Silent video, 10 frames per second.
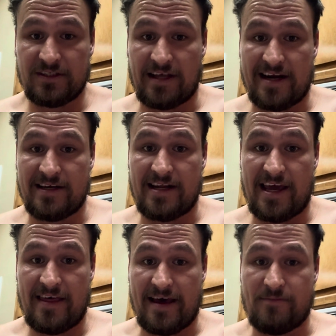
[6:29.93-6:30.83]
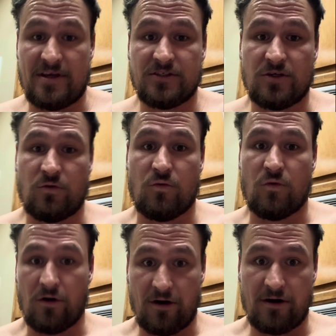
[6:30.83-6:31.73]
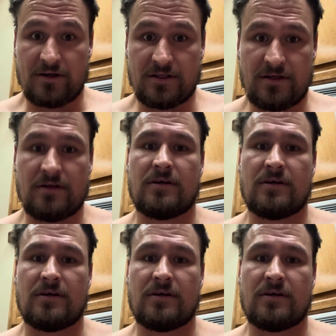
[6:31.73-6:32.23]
the light of day, that means it worked,